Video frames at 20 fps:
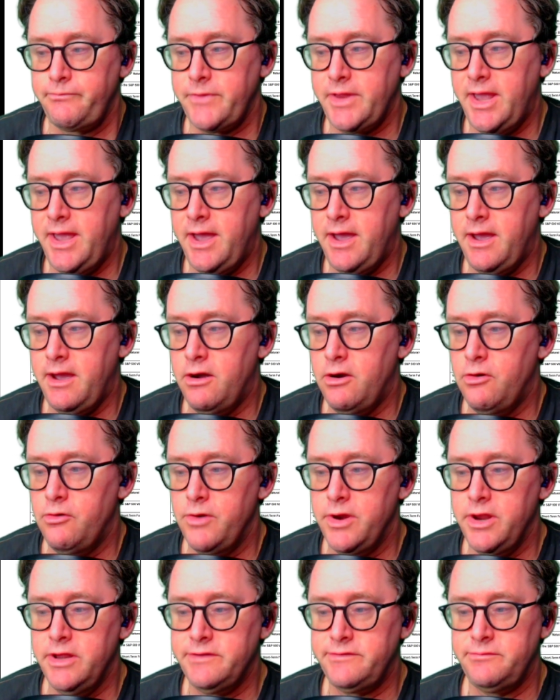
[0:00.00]

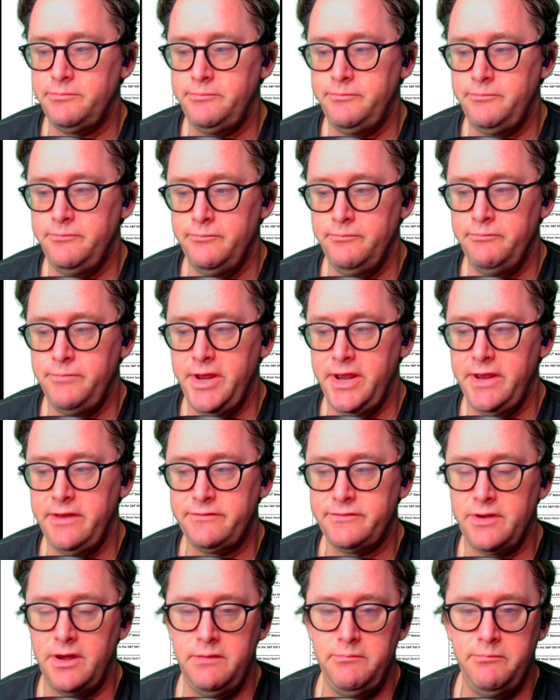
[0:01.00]
how it's
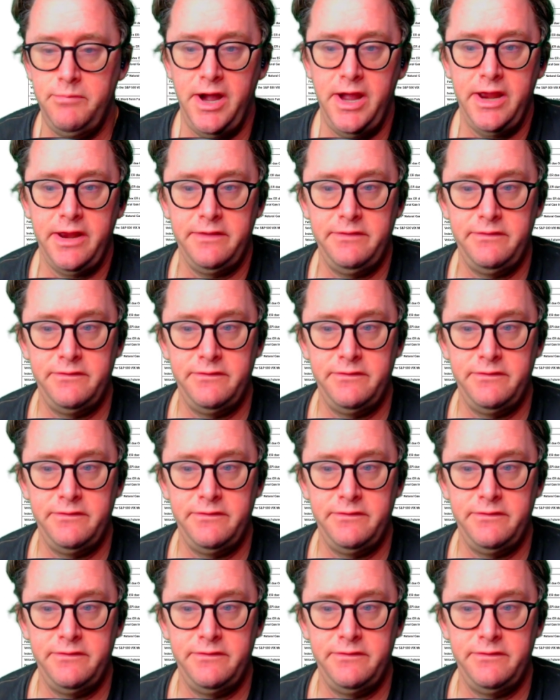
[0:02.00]
based on buying